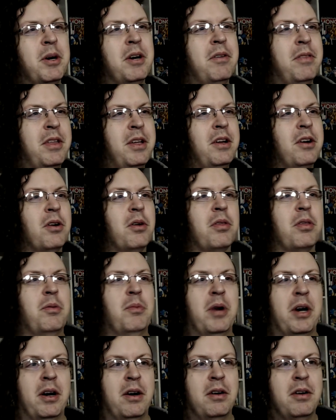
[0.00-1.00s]
the
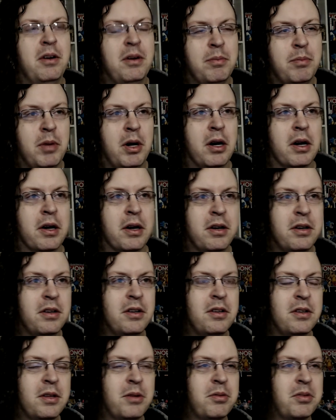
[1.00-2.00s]
earthenware mug
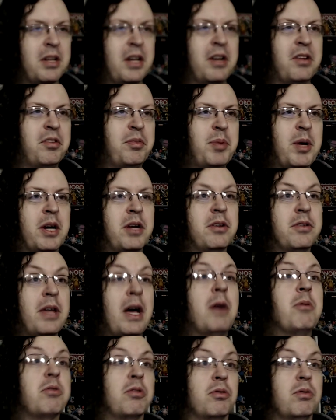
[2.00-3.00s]
that was kind of speckled.
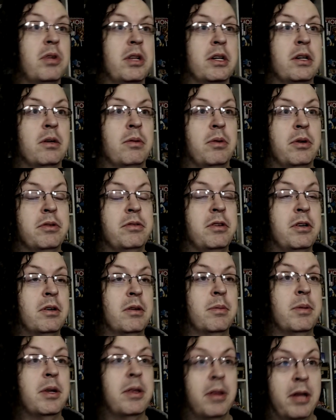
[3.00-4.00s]
That was a really good one too.
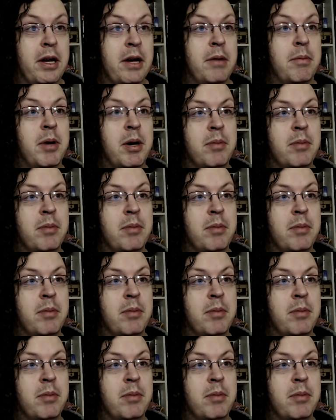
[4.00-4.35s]
But like